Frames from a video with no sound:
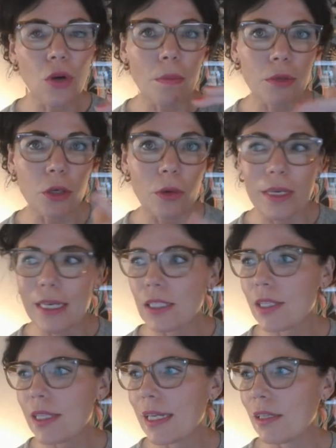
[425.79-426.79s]
and drop
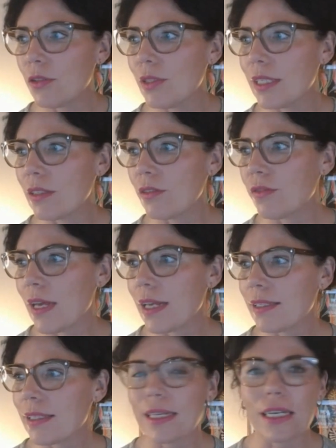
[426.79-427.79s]
going into that
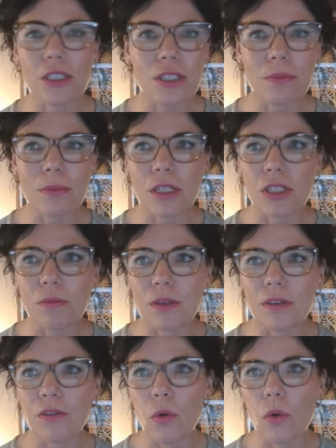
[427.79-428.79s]
luteal phase, like I just
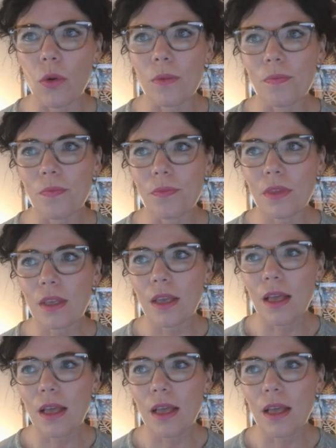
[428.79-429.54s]
mentioned before.